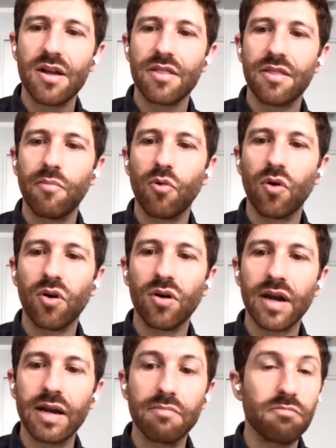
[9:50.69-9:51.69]
the more
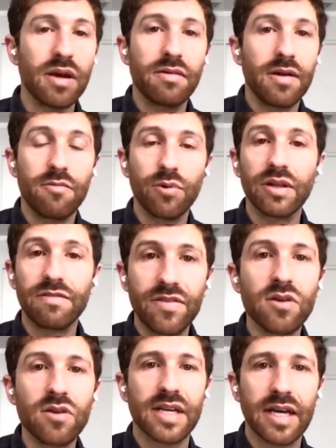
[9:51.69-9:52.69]
it, it, it really
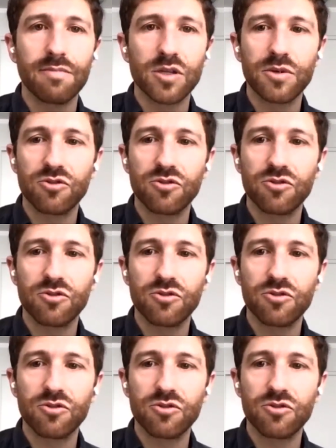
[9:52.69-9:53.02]
feels like it must